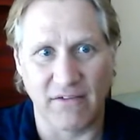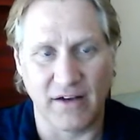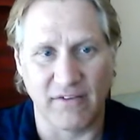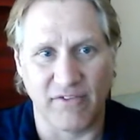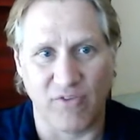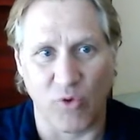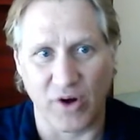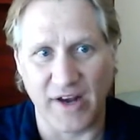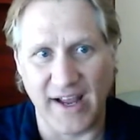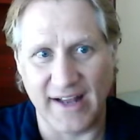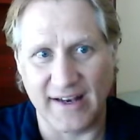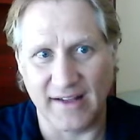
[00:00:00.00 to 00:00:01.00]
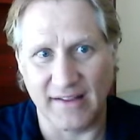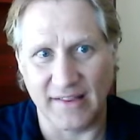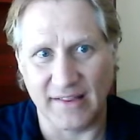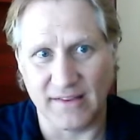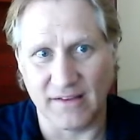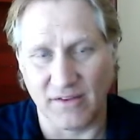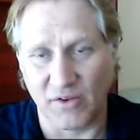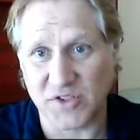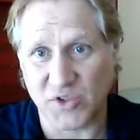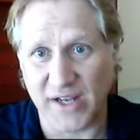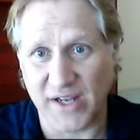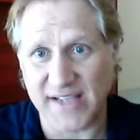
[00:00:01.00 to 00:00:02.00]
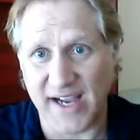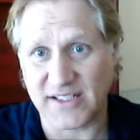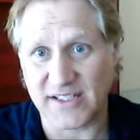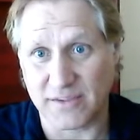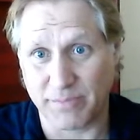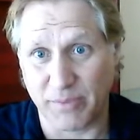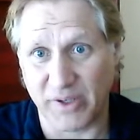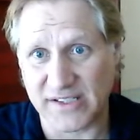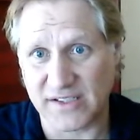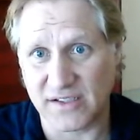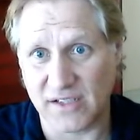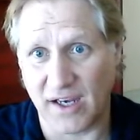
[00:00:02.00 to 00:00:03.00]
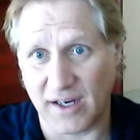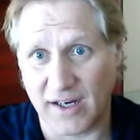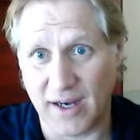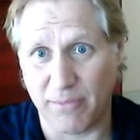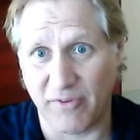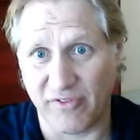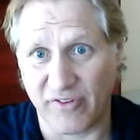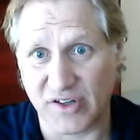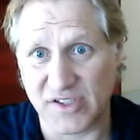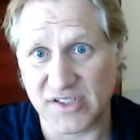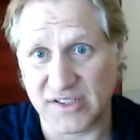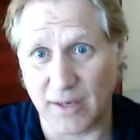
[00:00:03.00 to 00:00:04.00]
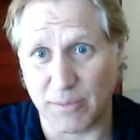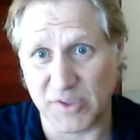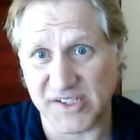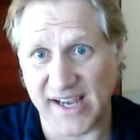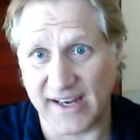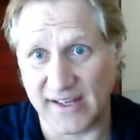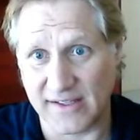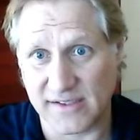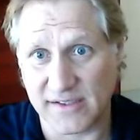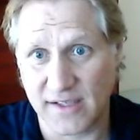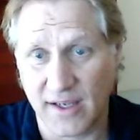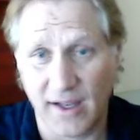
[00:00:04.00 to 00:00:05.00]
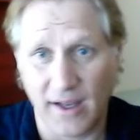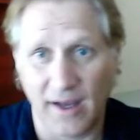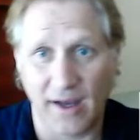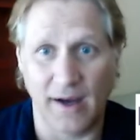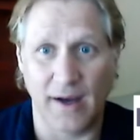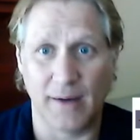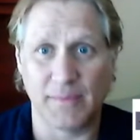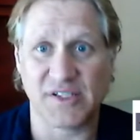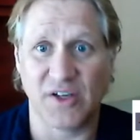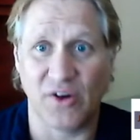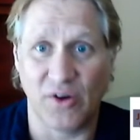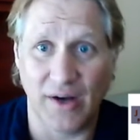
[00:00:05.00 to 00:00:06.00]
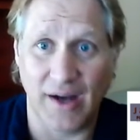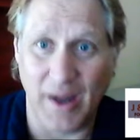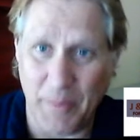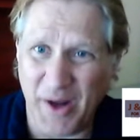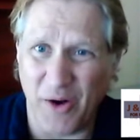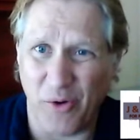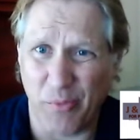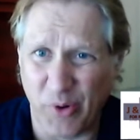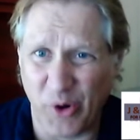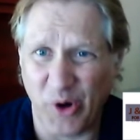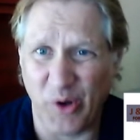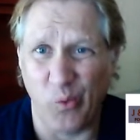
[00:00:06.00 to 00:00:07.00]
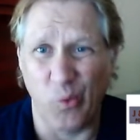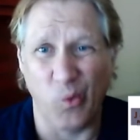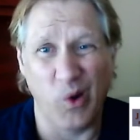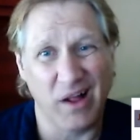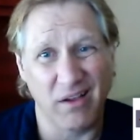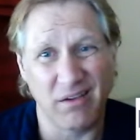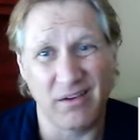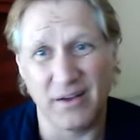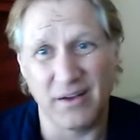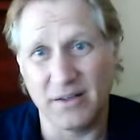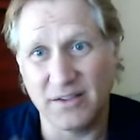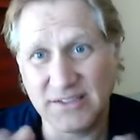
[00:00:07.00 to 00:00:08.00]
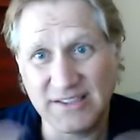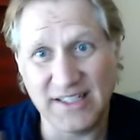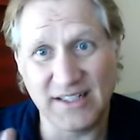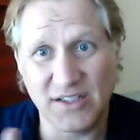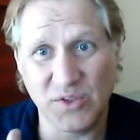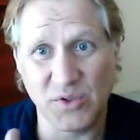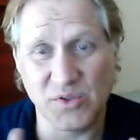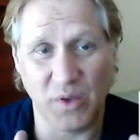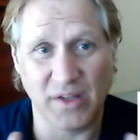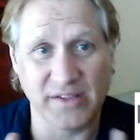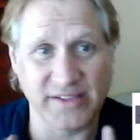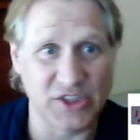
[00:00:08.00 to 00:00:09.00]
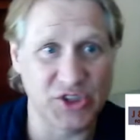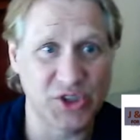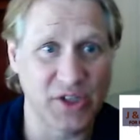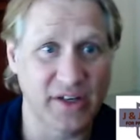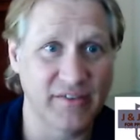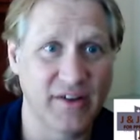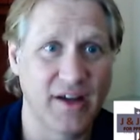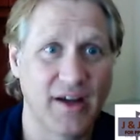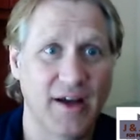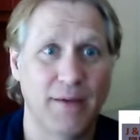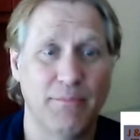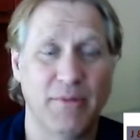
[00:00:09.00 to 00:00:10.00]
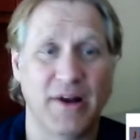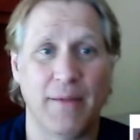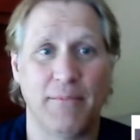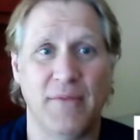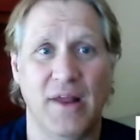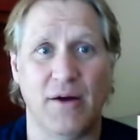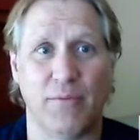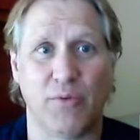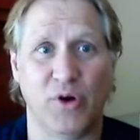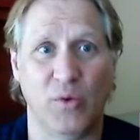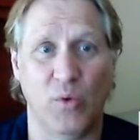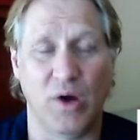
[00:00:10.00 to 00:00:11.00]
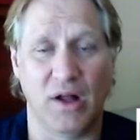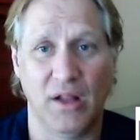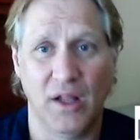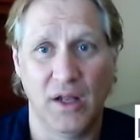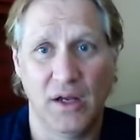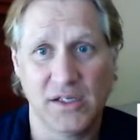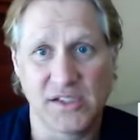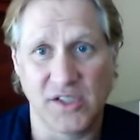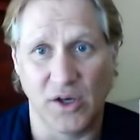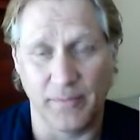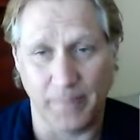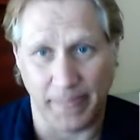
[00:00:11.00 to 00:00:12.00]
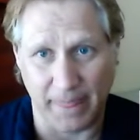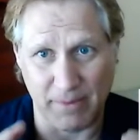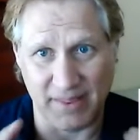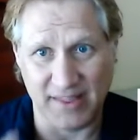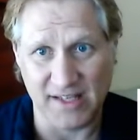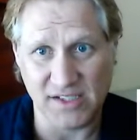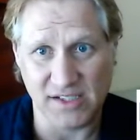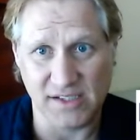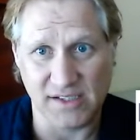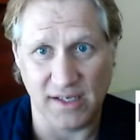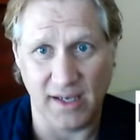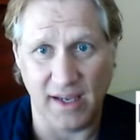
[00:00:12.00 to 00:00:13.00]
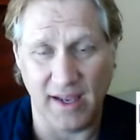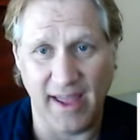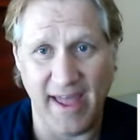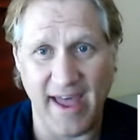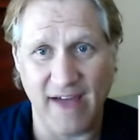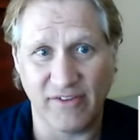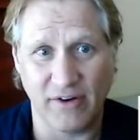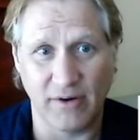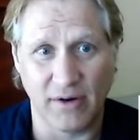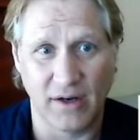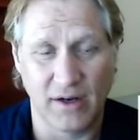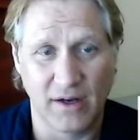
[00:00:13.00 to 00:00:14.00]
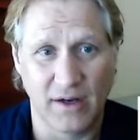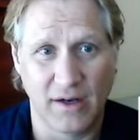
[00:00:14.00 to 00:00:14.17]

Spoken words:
and Fournette in those transactions, plus a couple firsts, couple seconds. So I made out pretty well. Didn't do as well as I should have, but I made out pretty well. So, but this is after.